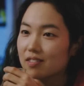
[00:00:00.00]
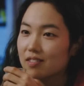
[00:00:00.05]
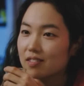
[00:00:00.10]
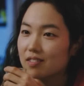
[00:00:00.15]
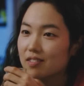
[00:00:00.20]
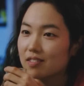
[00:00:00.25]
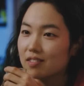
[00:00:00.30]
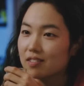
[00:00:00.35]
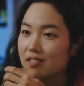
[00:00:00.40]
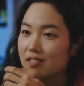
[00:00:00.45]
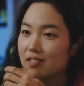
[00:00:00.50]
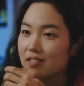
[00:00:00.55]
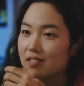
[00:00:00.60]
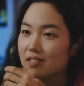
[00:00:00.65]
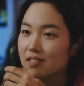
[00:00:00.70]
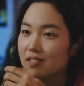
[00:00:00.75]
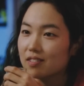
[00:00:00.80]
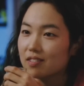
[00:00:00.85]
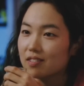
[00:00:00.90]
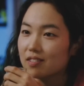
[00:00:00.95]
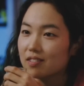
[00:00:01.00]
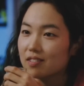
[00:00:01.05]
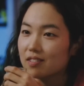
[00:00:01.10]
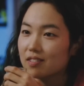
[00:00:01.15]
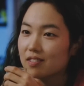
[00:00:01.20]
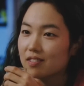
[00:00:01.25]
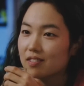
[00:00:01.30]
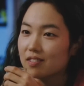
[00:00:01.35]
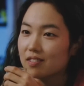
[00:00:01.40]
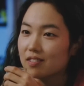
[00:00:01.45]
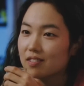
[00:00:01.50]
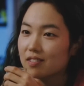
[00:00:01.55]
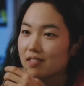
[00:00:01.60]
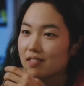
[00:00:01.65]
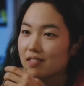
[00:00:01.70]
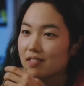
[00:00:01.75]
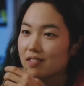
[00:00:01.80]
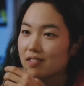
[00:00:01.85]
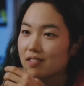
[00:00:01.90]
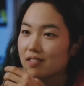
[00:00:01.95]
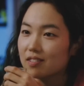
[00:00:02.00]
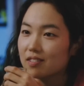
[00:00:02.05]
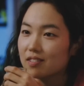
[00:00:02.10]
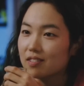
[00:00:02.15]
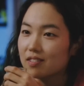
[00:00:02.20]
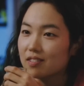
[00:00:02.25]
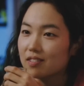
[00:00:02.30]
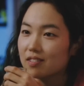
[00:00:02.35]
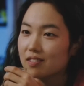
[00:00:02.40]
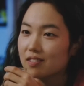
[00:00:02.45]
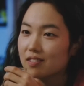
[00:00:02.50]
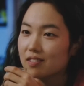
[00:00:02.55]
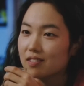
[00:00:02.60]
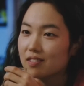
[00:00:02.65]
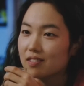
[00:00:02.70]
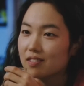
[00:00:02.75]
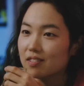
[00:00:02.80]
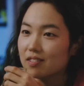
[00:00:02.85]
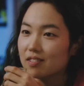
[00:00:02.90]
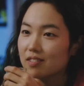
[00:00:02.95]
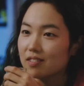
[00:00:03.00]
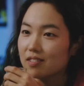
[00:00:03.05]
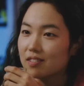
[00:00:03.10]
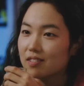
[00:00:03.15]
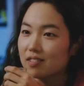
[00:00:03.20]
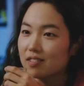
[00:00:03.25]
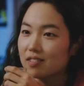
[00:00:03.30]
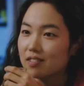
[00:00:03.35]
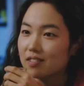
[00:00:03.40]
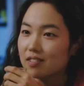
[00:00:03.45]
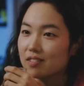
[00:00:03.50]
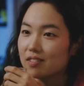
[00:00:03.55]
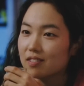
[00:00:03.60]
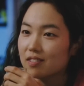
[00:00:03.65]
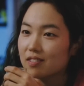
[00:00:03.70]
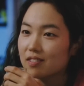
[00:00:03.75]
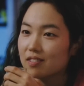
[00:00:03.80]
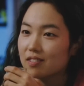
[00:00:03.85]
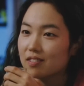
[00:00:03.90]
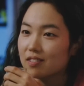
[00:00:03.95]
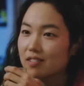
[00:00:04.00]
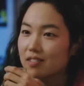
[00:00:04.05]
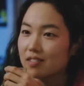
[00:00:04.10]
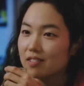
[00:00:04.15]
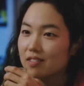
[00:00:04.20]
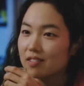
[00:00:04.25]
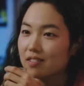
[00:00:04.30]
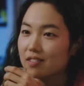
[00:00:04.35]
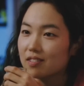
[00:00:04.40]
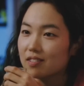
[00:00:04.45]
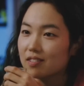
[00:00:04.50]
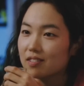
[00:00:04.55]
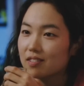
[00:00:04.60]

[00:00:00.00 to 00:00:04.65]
This is a still picture; no speech is visible.